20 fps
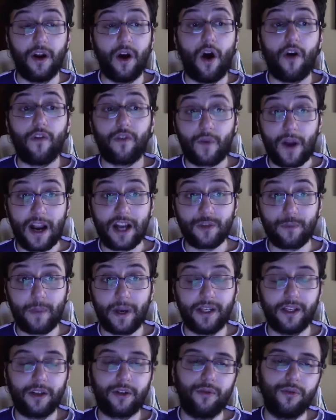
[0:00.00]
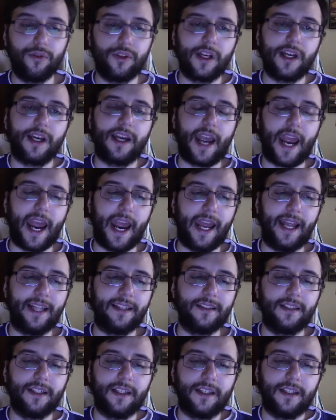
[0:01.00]
Of Crash Bandicoot
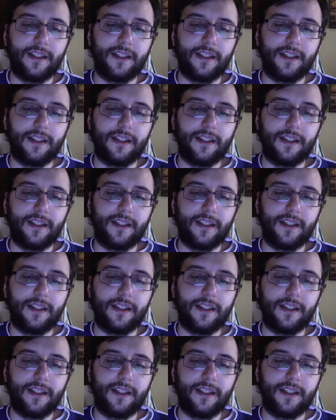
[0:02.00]
and